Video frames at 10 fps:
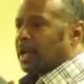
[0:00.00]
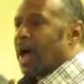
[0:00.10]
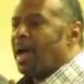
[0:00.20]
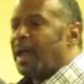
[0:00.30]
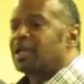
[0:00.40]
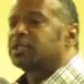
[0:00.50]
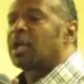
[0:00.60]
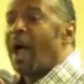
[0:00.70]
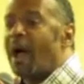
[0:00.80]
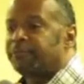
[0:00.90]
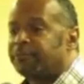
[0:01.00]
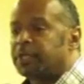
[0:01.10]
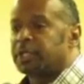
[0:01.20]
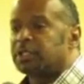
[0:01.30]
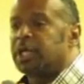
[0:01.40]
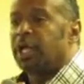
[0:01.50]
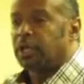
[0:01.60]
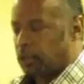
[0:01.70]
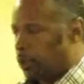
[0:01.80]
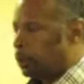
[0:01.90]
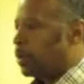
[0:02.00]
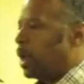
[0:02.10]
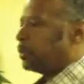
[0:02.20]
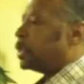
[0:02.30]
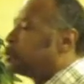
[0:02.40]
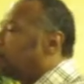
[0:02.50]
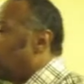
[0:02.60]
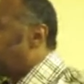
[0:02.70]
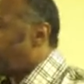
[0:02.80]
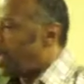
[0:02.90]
God has confidence in you that you're going to